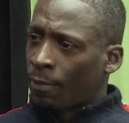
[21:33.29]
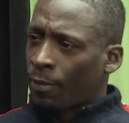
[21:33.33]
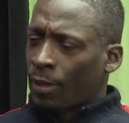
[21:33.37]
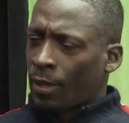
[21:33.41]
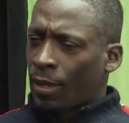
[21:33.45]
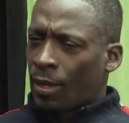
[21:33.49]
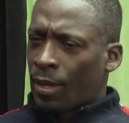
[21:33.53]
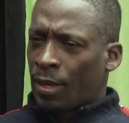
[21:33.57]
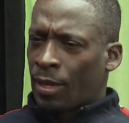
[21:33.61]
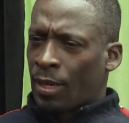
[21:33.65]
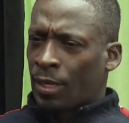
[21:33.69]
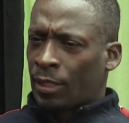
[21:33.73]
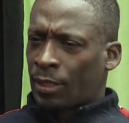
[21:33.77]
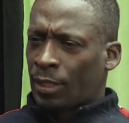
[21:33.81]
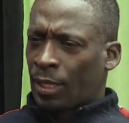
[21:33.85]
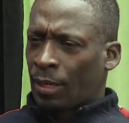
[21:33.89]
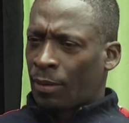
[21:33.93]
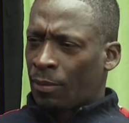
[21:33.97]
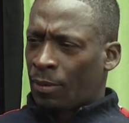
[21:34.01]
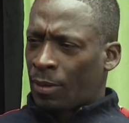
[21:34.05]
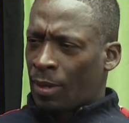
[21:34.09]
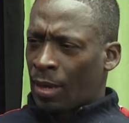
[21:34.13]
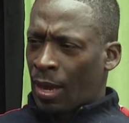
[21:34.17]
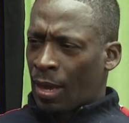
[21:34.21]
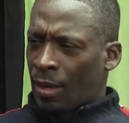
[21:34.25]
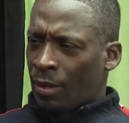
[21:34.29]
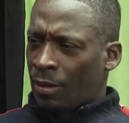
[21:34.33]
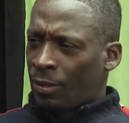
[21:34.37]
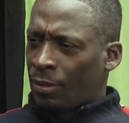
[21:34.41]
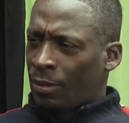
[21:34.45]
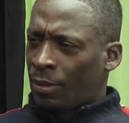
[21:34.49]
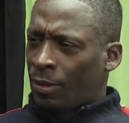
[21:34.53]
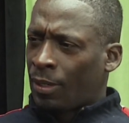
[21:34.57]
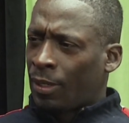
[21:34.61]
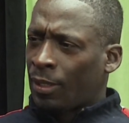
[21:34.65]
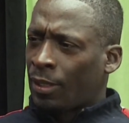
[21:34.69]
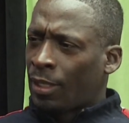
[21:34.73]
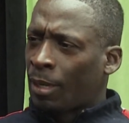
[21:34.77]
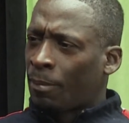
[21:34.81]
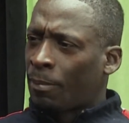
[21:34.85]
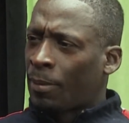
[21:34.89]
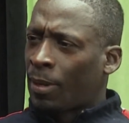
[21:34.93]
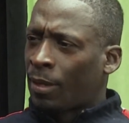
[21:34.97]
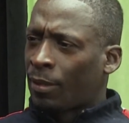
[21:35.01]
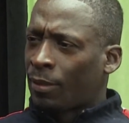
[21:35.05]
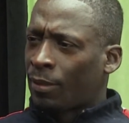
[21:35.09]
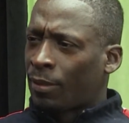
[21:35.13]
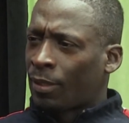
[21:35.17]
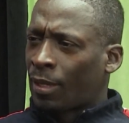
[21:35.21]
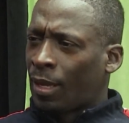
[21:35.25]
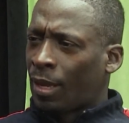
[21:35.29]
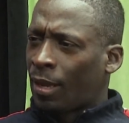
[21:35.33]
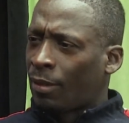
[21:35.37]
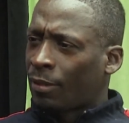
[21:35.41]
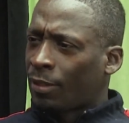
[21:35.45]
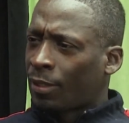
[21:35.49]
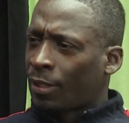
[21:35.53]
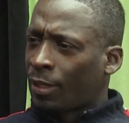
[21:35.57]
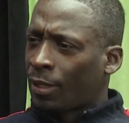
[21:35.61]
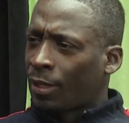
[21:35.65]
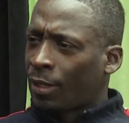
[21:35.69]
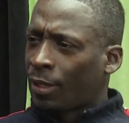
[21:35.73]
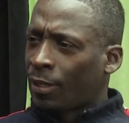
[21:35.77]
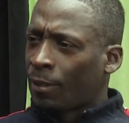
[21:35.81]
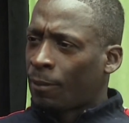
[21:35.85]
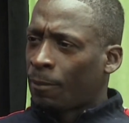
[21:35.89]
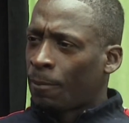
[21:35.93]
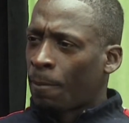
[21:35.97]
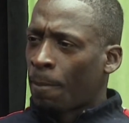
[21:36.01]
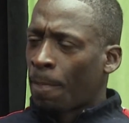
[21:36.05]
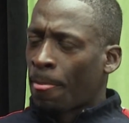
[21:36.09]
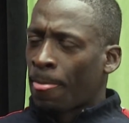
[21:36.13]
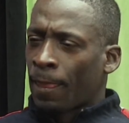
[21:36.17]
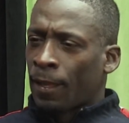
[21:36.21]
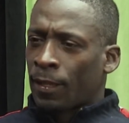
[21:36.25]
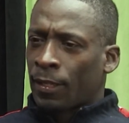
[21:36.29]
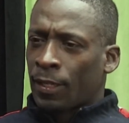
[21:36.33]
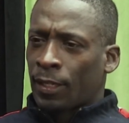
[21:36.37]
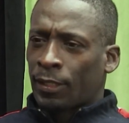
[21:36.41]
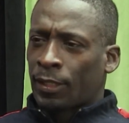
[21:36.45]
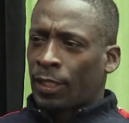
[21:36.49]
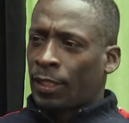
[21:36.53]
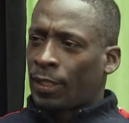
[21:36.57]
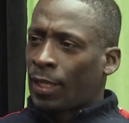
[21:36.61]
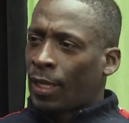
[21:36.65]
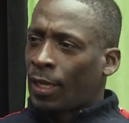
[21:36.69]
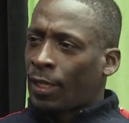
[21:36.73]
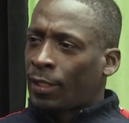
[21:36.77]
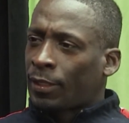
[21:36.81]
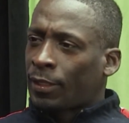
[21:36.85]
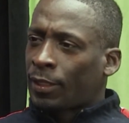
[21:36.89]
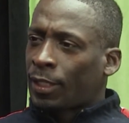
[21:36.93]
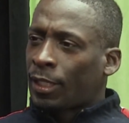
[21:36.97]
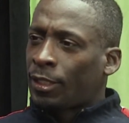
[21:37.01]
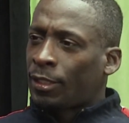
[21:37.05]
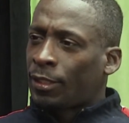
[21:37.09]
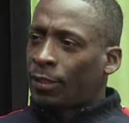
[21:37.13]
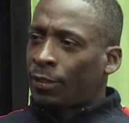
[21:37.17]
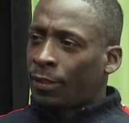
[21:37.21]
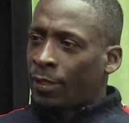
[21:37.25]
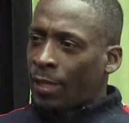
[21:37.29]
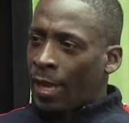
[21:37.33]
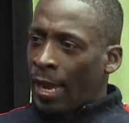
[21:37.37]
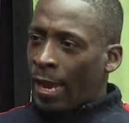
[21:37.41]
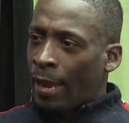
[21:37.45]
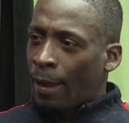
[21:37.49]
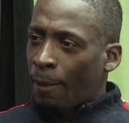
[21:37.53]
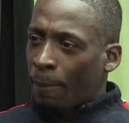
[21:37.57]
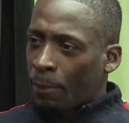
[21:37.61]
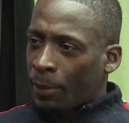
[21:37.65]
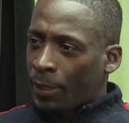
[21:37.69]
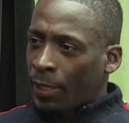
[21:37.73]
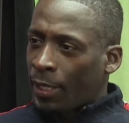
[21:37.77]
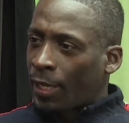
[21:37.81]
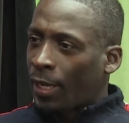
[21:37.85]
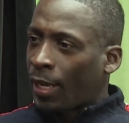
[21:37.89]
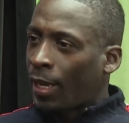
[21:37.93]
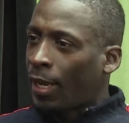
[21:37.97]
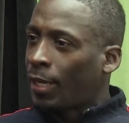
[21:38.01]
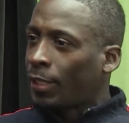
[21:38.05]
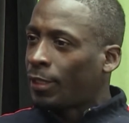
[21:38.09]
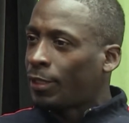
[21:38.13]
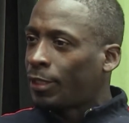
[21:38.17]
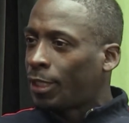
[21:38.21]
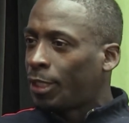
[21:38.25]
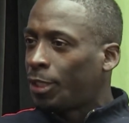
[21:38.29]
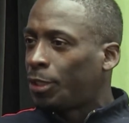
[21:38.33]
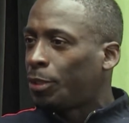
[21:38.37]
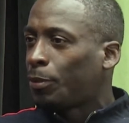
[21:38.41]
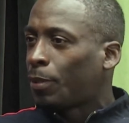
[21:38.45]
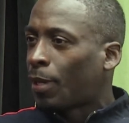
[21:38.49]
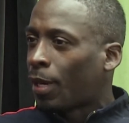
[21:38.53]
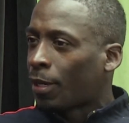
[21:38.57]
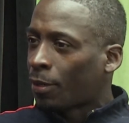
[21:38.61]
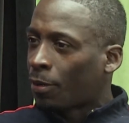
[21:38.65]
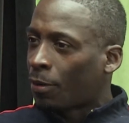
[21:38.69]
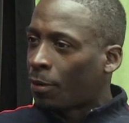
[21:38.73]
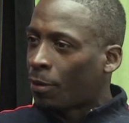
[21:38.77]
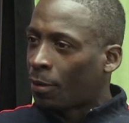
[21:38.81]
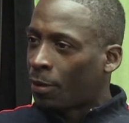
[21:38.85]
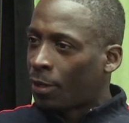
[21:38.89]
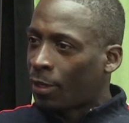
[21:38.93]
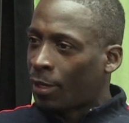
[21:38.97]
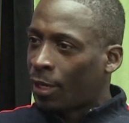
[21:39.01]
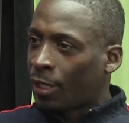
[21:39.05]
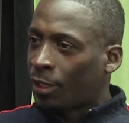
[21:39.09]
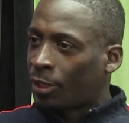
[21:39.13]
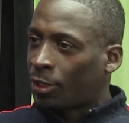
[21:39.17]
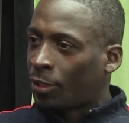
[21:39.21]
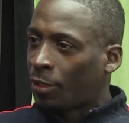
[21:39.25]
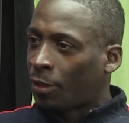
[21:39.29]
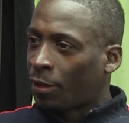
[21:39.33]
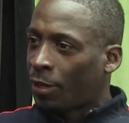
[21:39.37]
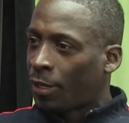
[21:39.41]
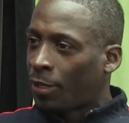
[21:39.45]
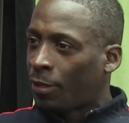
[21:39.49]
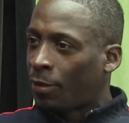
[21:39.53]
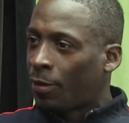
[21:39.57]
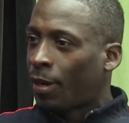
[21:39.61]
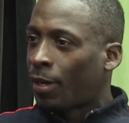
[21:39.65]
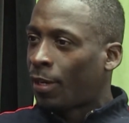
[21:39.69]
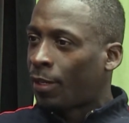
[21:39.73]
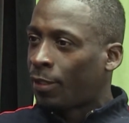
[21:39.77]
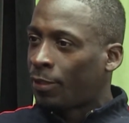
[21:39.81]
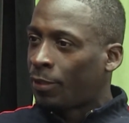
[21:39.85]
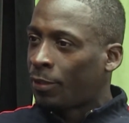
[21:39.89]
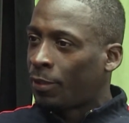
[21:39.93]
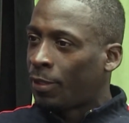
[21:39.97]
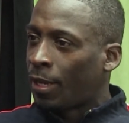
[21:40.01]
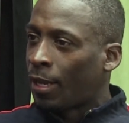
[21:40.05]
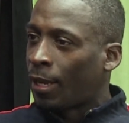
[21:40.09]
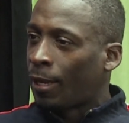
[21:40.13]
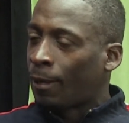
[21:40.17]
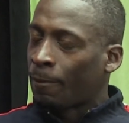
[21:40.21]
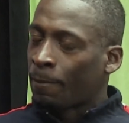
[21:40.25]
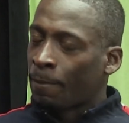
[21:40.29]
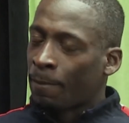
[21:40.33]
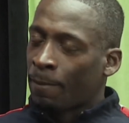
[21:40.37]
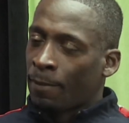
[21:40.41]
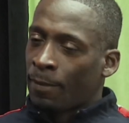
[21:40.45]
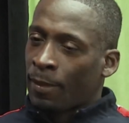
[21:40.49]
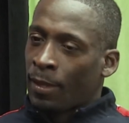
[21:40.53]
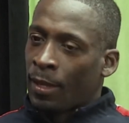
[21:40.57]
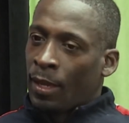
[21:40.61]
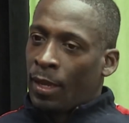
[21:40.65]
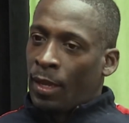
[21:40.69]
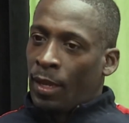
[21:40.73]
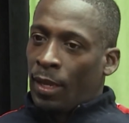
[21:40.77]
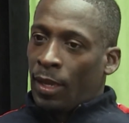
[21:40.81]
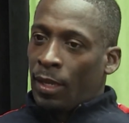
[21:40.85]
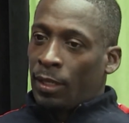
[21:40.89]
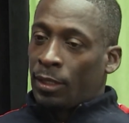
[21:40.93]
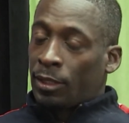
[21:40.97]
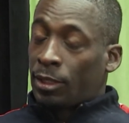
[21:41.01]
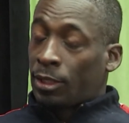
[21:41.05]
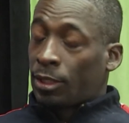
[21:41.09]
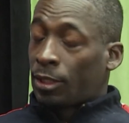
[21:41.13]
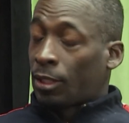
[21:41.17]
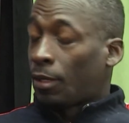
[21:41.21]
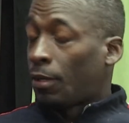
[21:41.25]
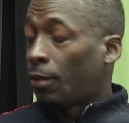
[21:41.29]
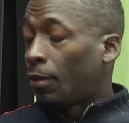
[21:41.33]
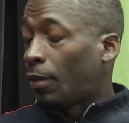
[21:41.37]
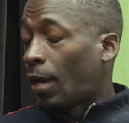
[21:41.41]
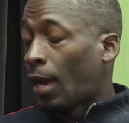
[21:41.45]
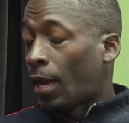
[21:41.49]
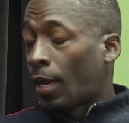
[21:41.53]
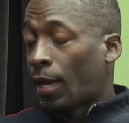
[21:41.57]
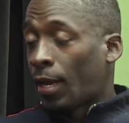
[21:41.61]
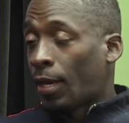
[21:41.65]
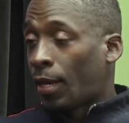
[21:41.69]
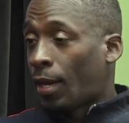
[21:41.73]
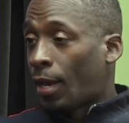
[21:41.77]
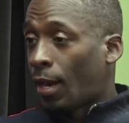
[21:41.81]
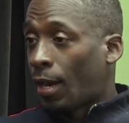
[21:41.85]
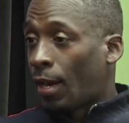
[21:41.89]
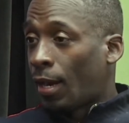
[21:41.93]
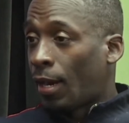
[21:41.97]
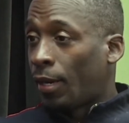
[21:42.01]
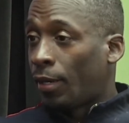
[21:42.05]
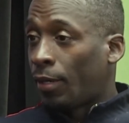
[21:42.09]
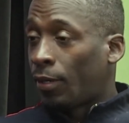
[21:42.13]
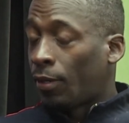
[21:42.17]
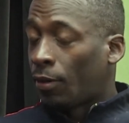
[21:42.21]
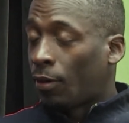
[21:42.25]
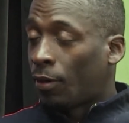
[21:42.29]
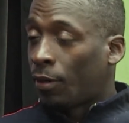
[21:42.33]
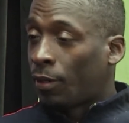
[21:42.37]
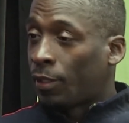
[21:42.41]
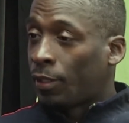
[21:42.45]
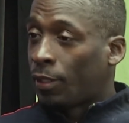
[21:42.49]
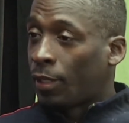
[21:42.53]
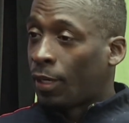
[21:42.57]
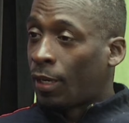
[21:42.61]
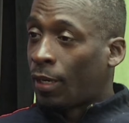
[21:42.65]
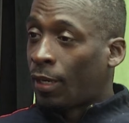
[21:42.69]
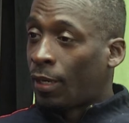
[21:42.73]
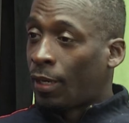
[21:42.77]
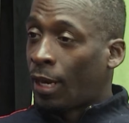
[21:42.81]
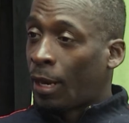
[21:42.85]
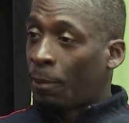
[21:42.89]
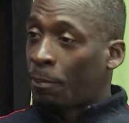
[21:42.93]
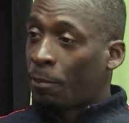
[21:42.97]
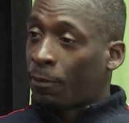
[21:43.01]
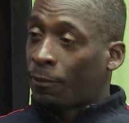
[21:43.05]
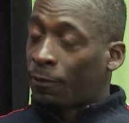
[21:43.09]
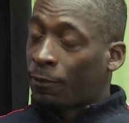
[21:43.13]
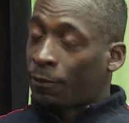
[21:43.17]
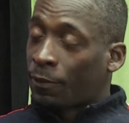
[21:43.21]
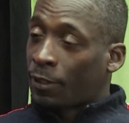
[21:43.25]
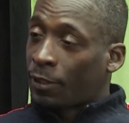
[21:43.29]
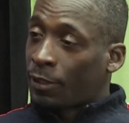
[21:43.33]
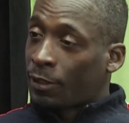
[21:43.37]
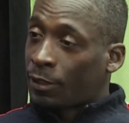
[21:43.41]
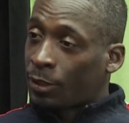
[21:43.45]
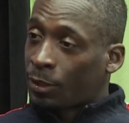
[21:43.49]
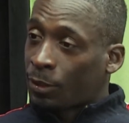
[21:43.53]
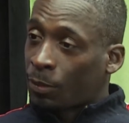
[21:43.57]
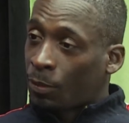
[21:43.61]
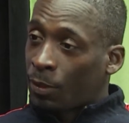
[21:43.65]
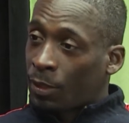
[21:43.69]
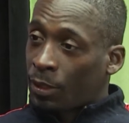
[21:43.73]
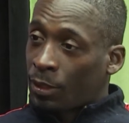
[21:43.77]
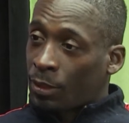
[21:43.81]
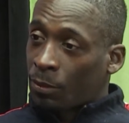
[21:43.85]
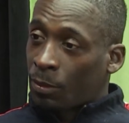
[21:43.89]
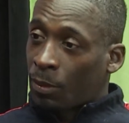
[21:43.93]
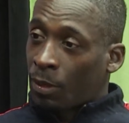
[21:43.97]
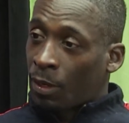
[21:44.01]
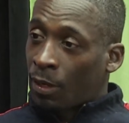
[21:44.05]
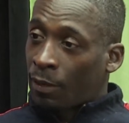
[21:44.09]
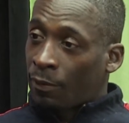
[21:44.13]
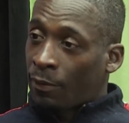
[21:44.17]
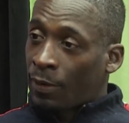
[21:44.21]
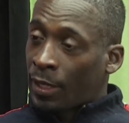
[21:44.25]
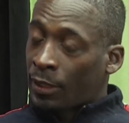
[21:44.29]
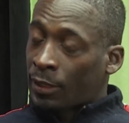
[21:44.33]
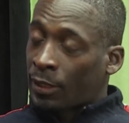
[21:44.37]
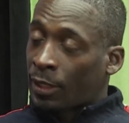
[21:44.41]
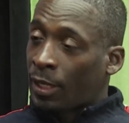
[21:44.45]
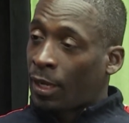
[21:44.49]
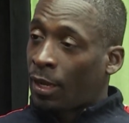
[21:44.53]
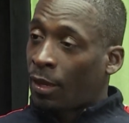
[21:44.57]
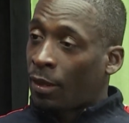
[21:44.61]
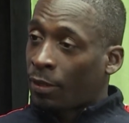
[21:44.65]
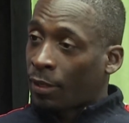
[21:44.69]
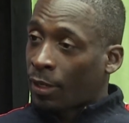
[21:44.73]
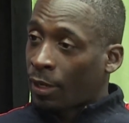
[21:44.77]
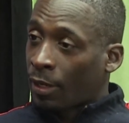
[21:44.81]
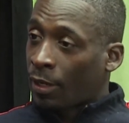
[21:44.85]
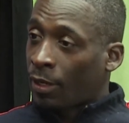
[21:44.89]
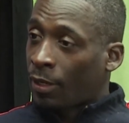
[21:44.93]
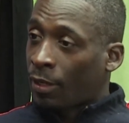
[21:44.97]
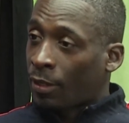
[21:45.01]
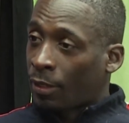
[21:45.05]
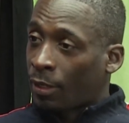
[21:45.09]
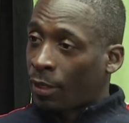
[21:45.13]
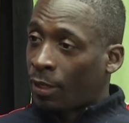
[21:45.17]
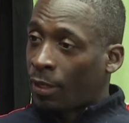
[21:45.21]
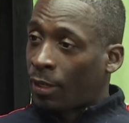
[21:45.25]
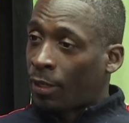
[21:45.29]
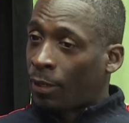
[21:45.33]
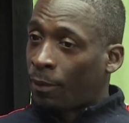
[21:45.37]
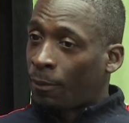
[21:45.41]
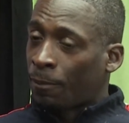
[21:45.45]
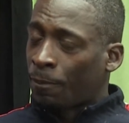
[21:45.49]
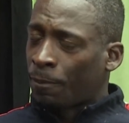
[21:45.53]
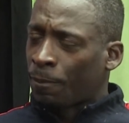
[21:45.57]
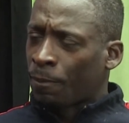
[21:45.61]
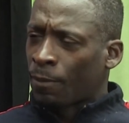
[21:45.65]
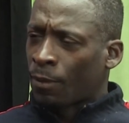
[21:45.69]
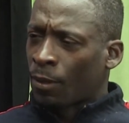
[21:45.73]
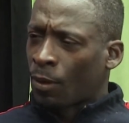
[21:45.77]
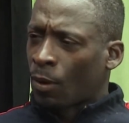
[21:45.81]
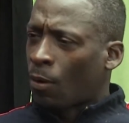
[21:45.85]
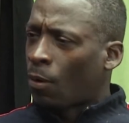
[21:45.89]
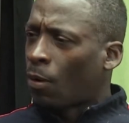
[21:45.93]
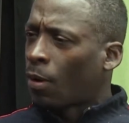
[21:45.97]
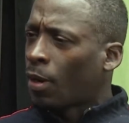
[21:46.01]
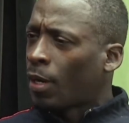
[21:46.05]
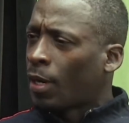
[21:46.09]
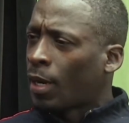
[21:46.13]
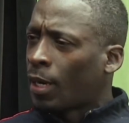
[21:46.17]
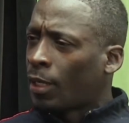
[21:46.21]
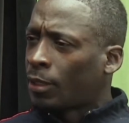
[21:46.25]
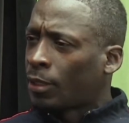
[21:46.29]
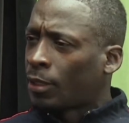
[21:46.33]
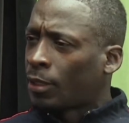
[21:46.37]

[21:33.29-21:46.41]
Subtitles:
And I was like, well, I don't know anything about healthcare. They're like, they'll teach you that, but they can't teach you how to organize. You already know how to do that. And so I got hired on April 1st, 2012 as a healthcare organizer.